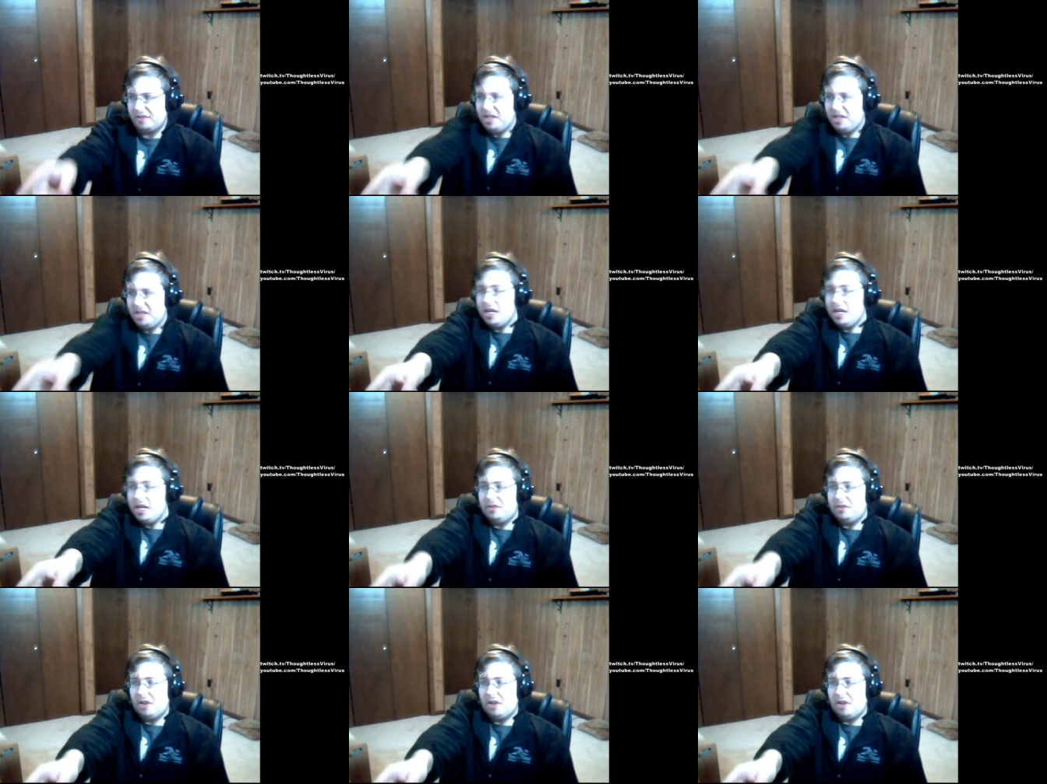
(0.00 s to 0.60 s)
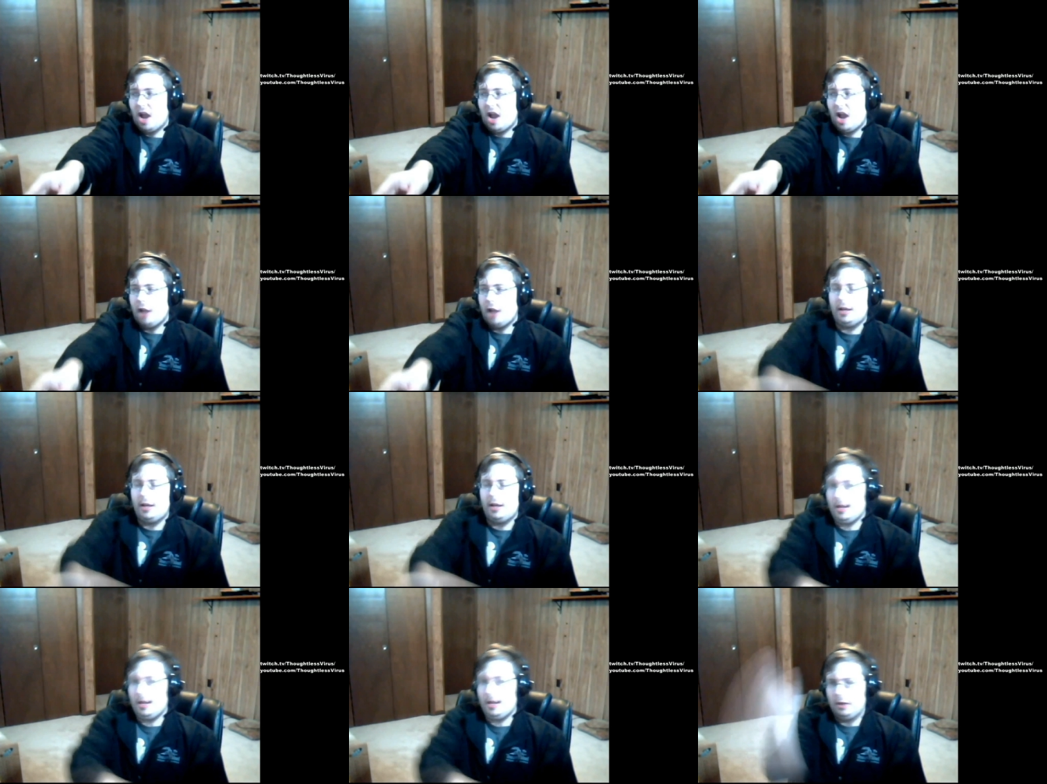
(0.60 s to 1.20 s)
He needs to die.
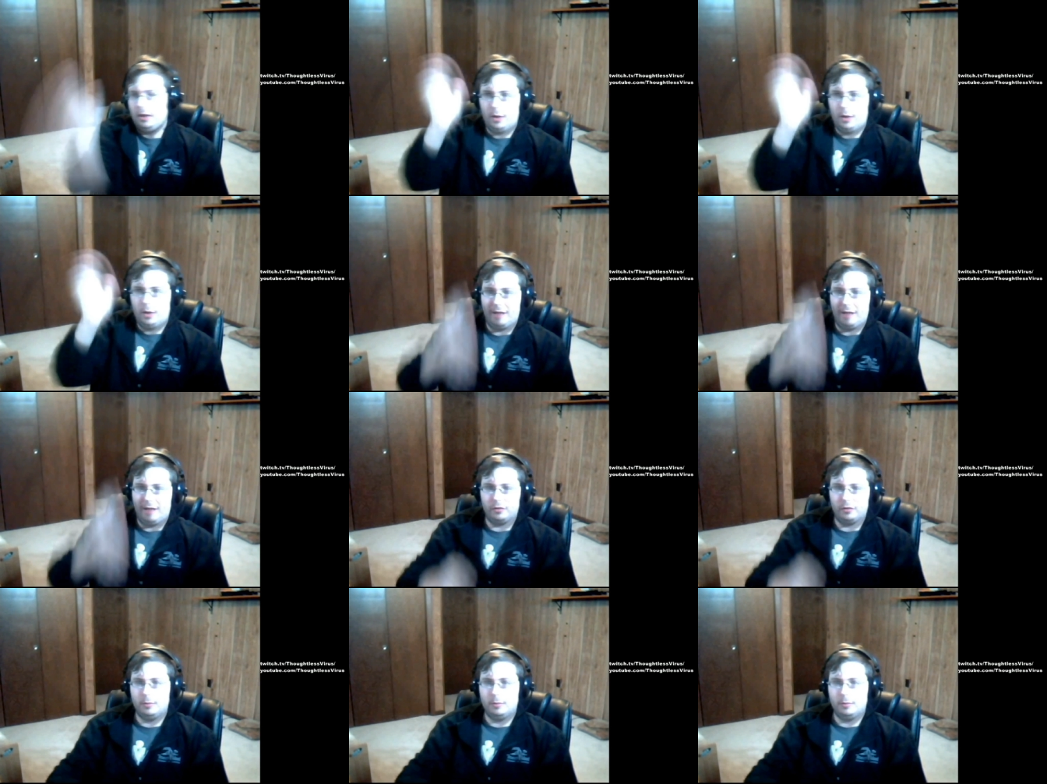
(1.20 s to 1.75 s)
And you go after him.